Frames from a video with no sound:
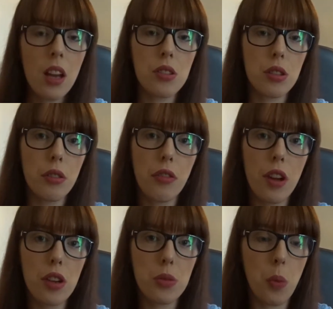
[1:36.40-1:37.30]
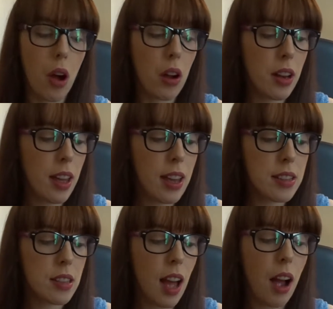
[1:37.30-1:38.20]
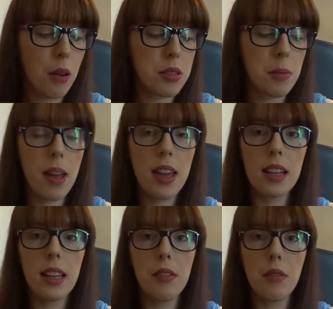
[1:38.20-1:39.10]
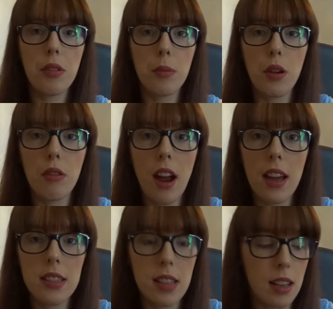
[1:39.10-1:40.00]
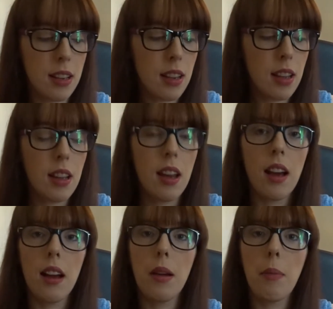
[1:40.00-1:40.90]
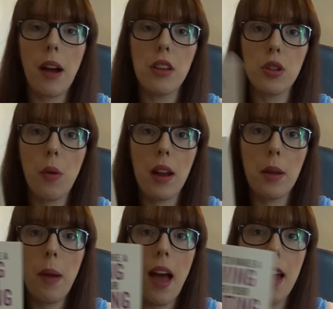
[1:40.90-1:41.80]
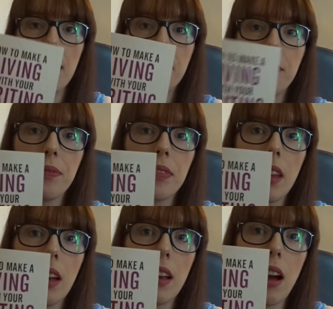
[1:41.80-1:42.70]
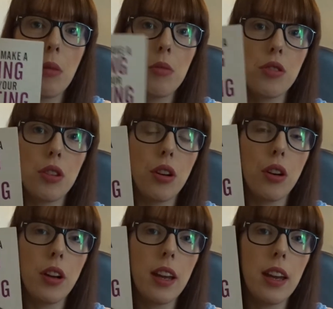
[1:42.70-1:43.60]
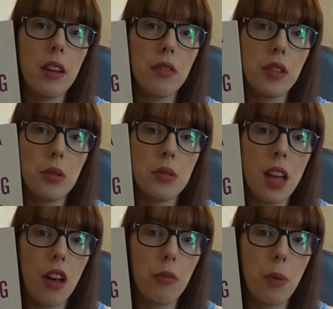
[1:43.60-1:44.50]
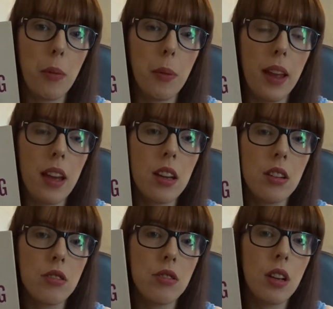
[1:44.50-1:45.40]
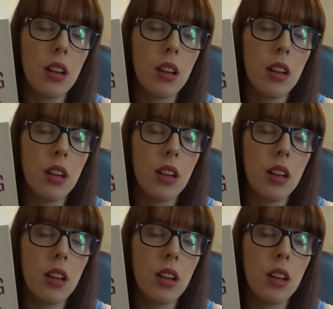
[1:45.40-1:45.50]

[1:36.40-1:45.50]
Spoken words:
So the first one is How to Make a Living from Your Writing by Joanna Penn. Now, I'm sure if you self-publish